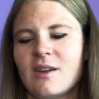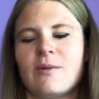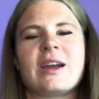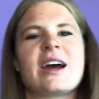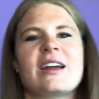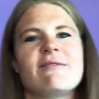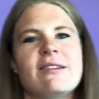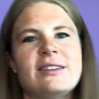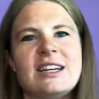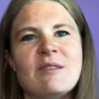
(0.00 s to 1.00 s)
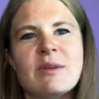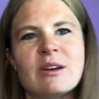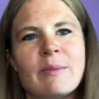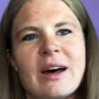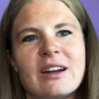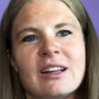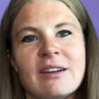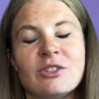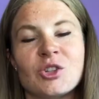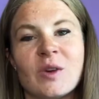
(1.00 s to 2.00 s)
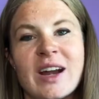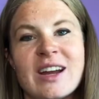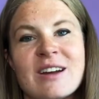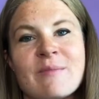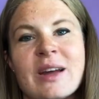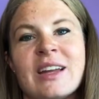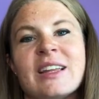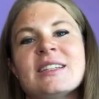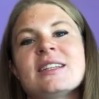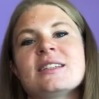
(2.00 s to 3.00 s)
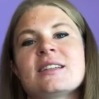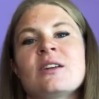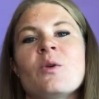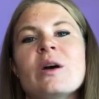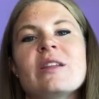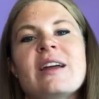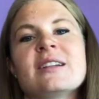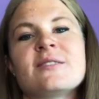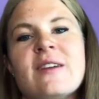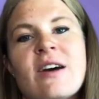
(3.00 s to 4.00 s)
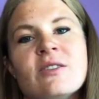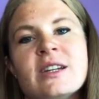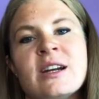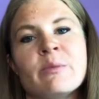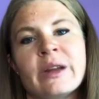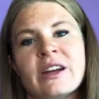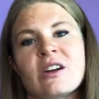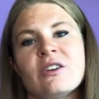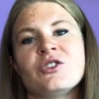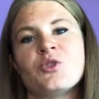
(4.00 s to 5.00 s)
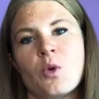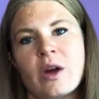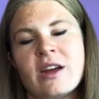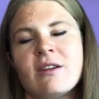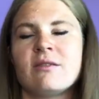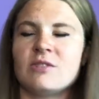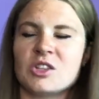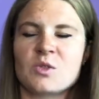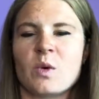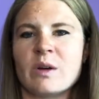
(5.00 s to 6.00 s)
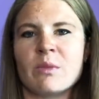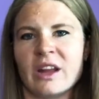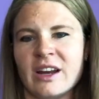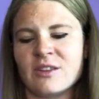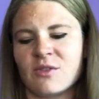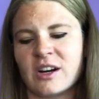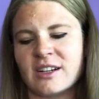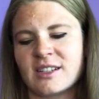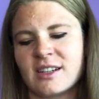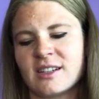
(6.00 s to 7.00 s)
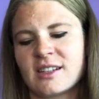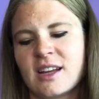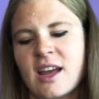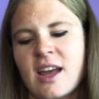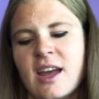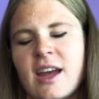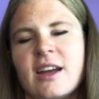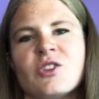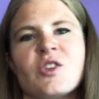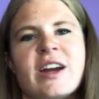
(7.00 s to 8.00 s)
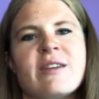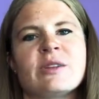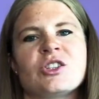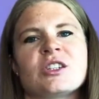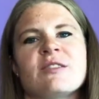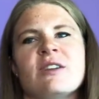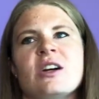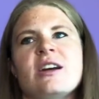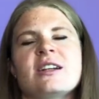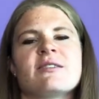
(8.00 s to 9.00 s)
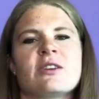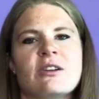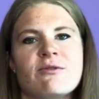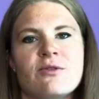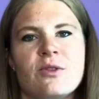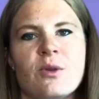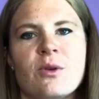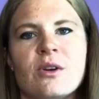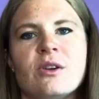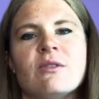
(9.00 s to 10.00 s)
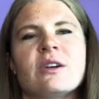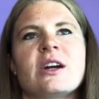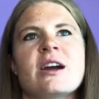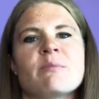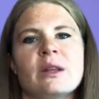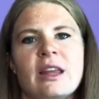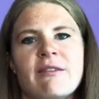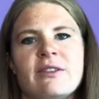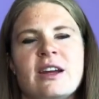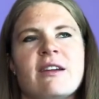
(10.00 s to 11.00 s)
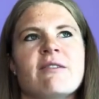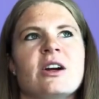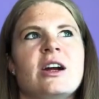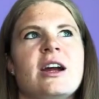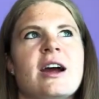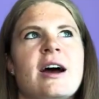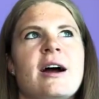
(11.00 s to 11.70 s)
We got a 15 ml bottle of geranium, and this is an oil that is found in a blend called Joy, just one blend, for instance. And geranium is just it's a very floral, very uplifting, very